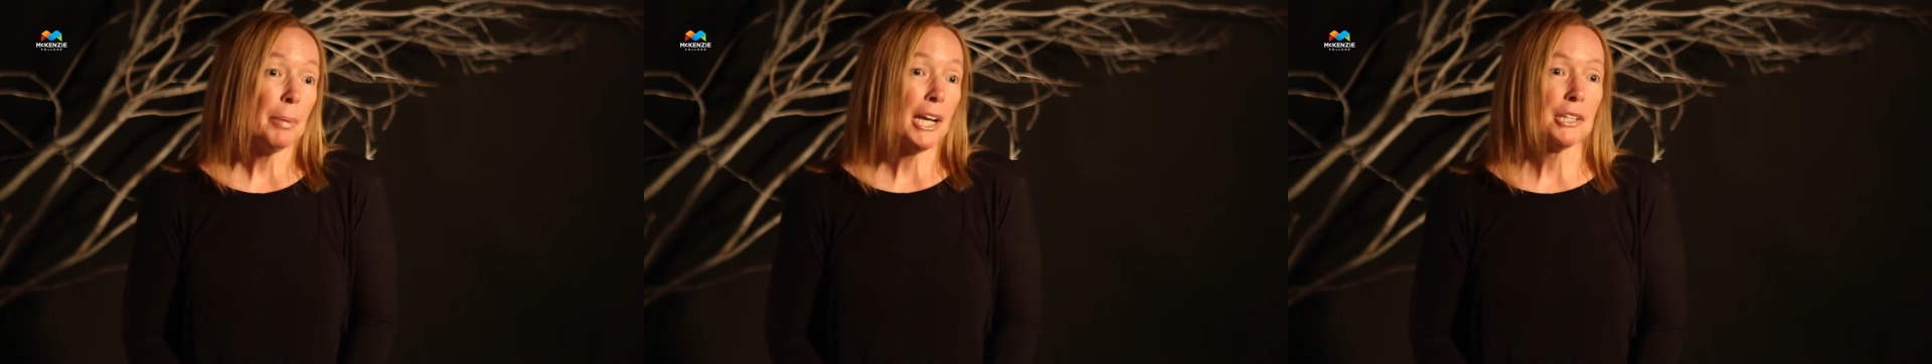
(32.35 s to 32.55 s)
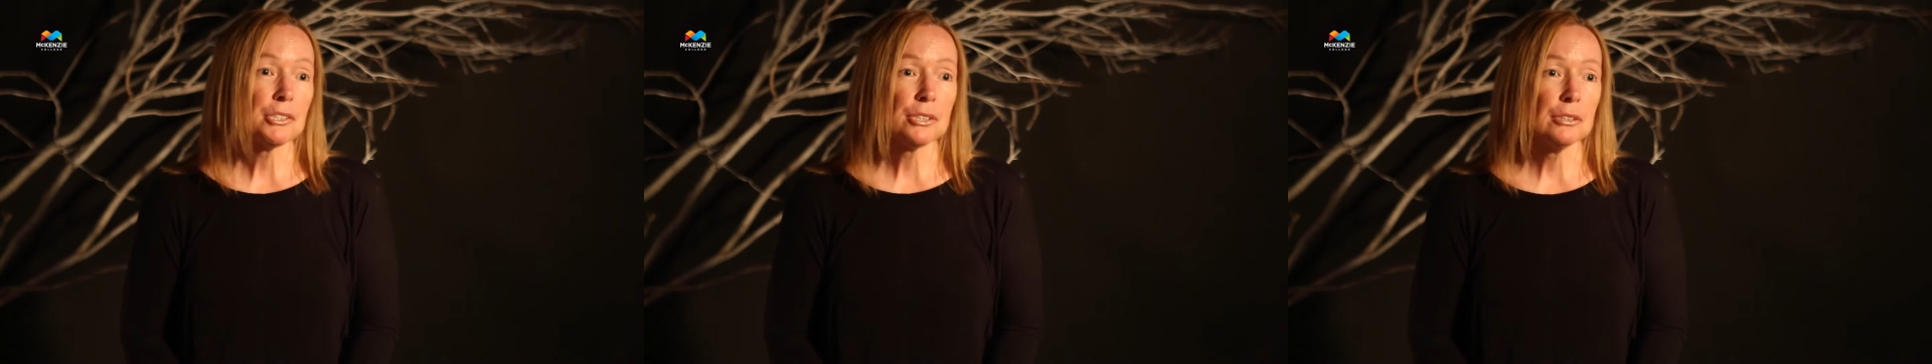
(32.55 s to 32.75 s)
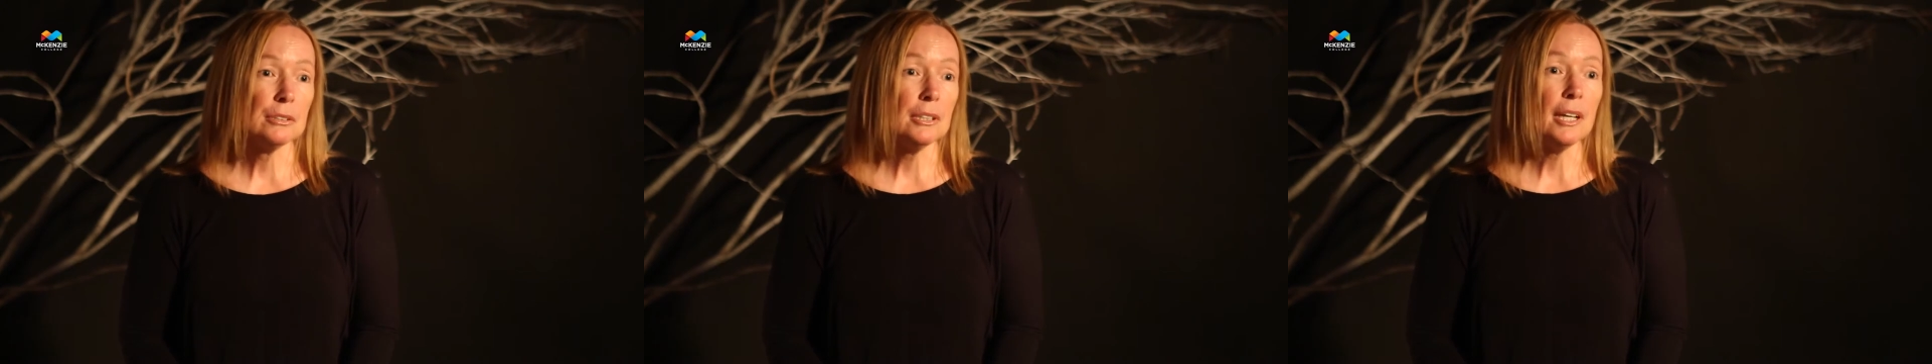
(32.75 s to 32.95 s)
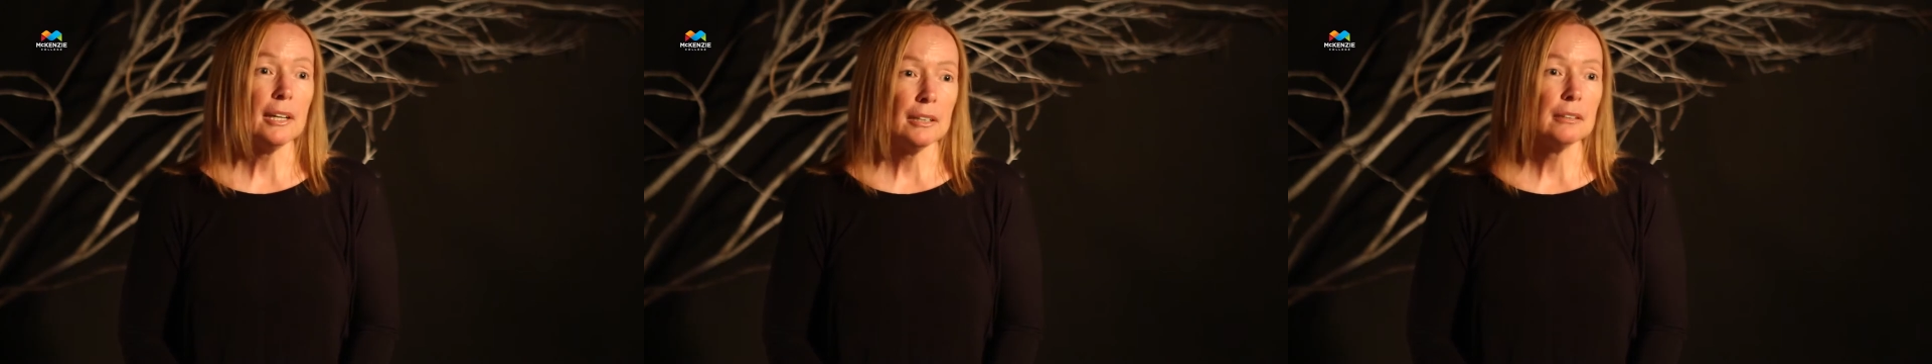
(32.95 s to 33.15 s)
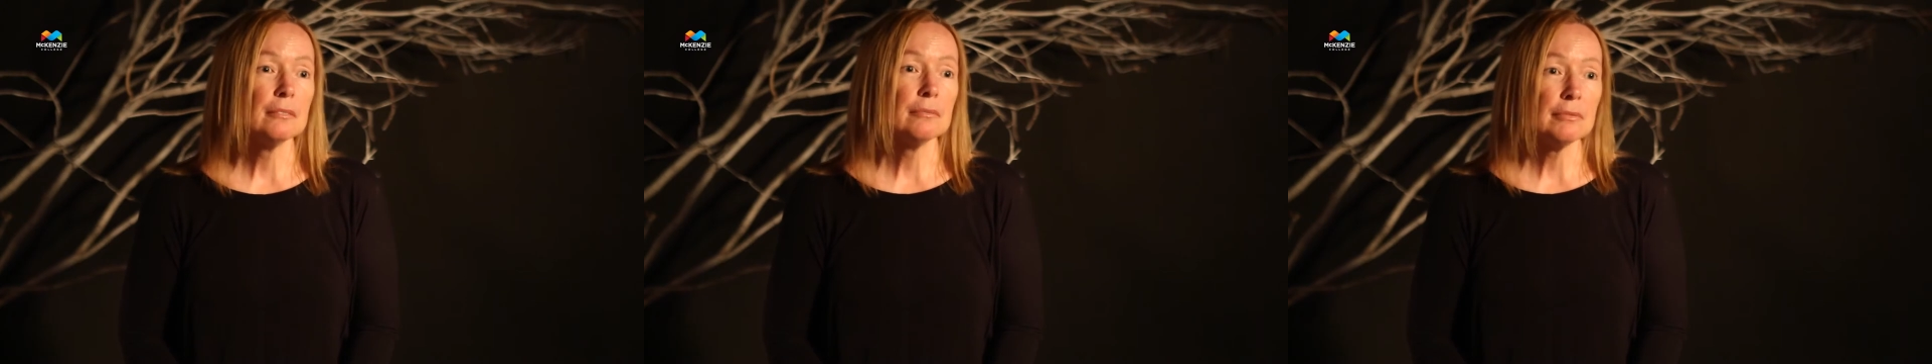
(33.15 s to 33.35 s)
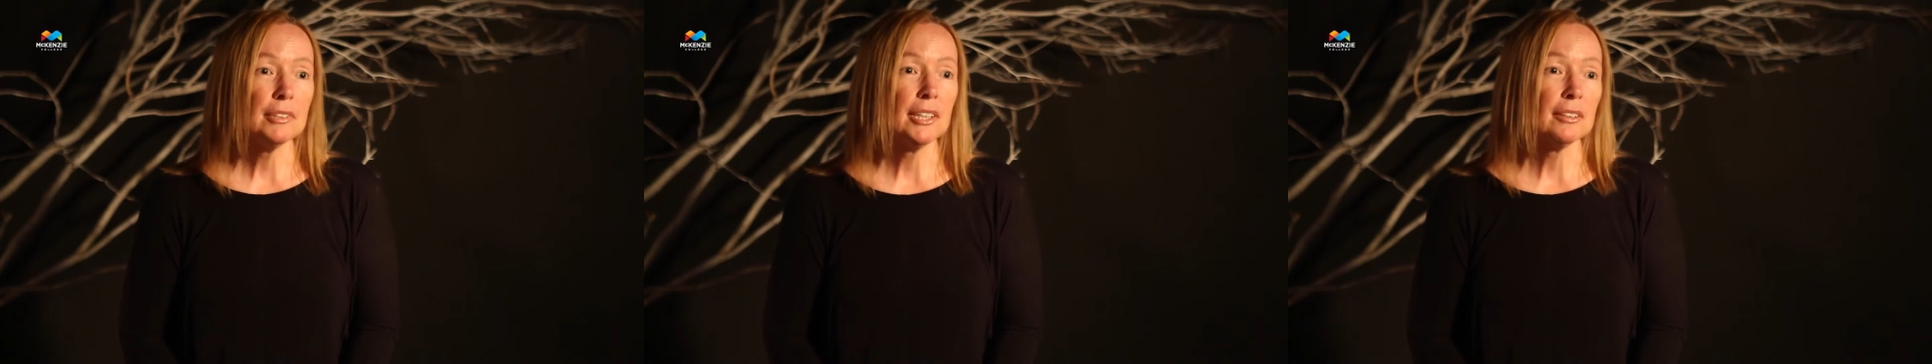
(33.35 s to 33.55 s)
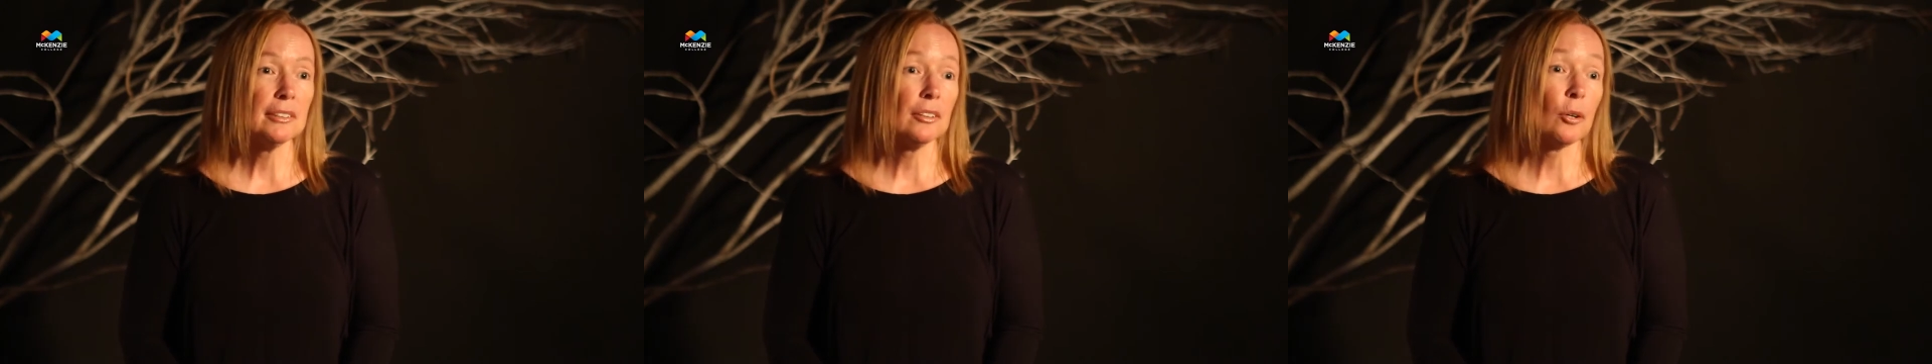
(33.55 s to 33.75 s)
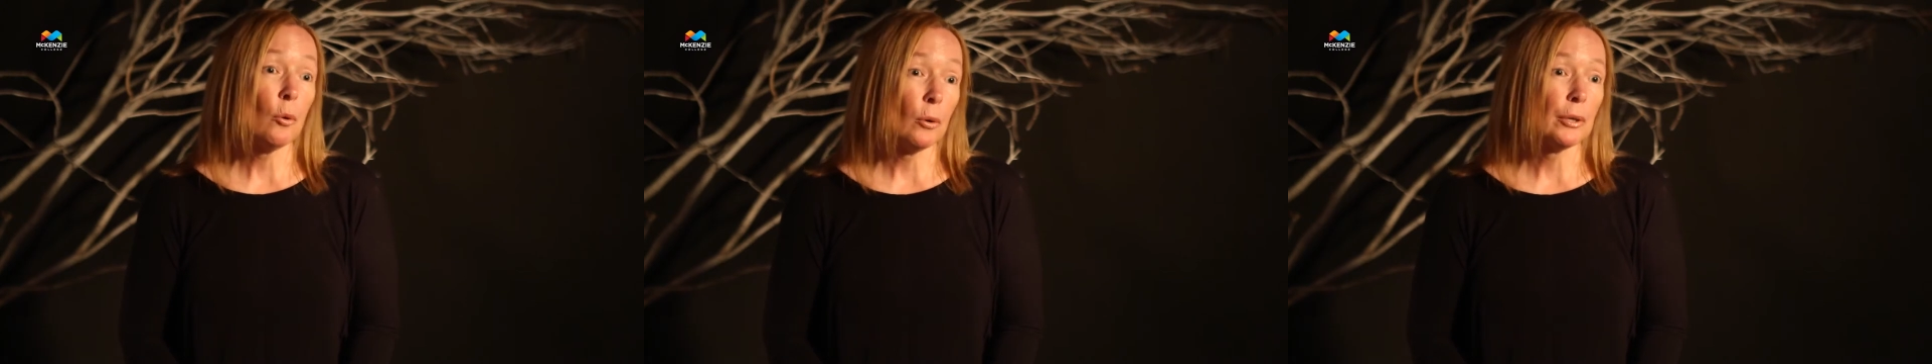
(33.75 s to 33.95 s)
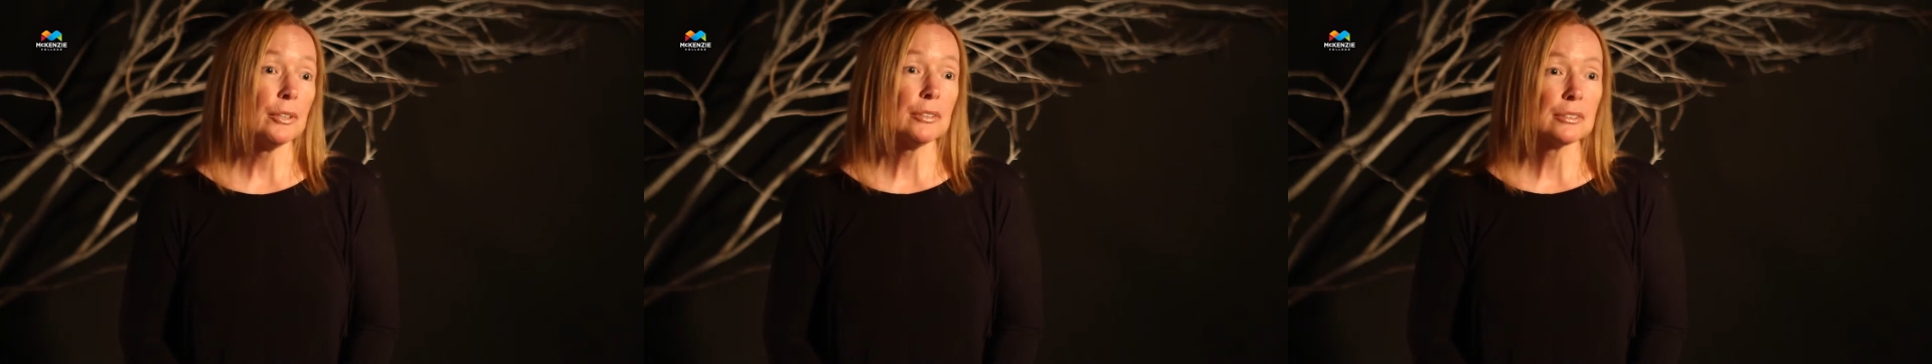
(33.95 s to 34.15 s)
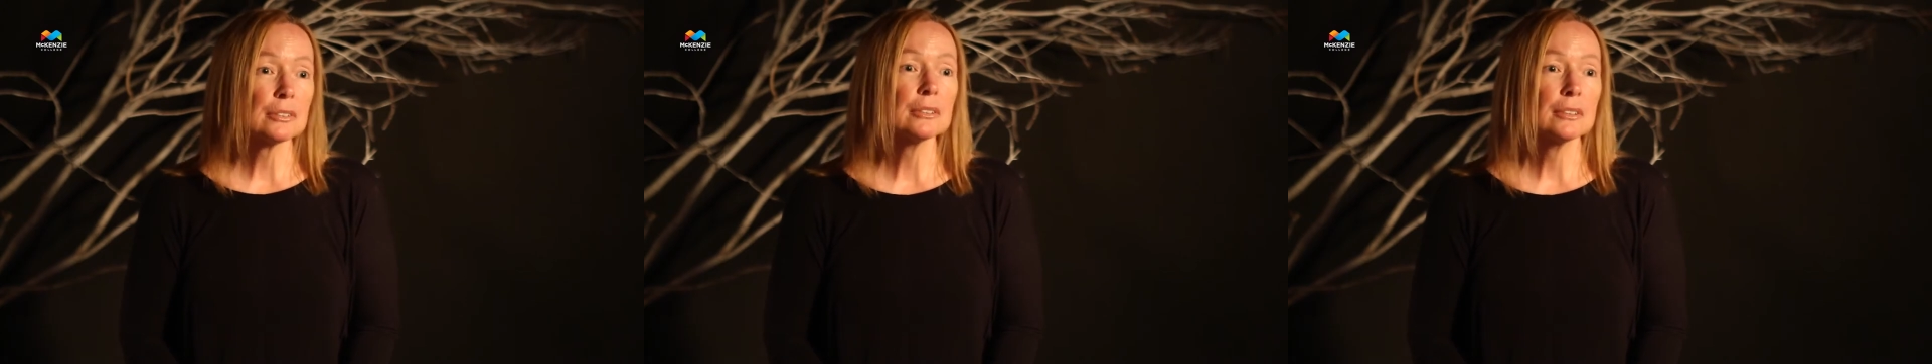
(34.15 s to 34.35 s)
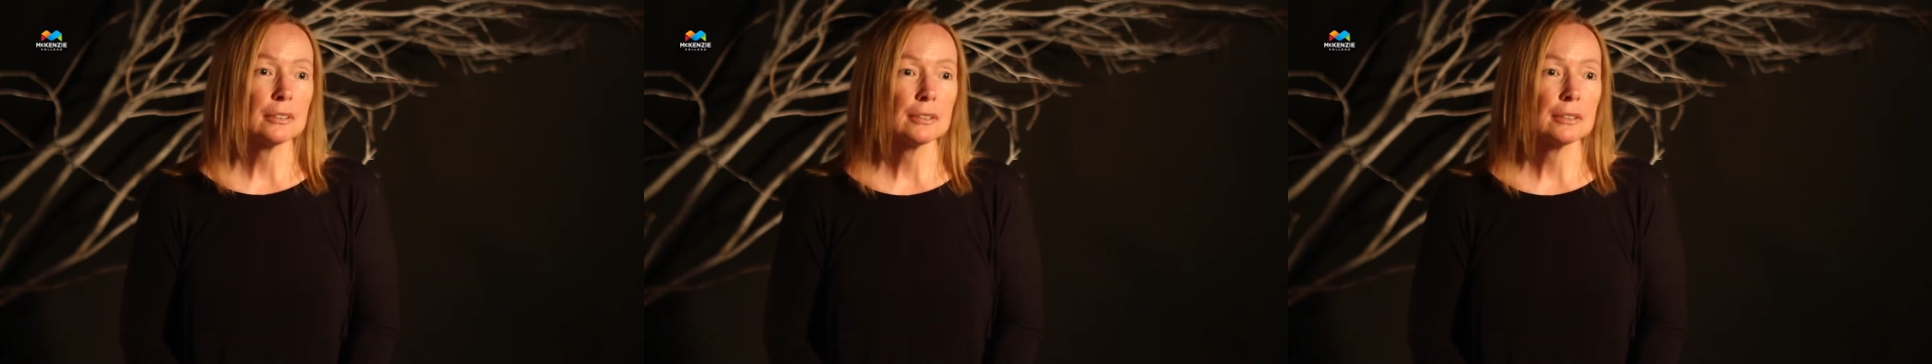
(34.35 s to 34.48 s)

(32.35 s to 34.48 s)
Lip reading: passion and take the course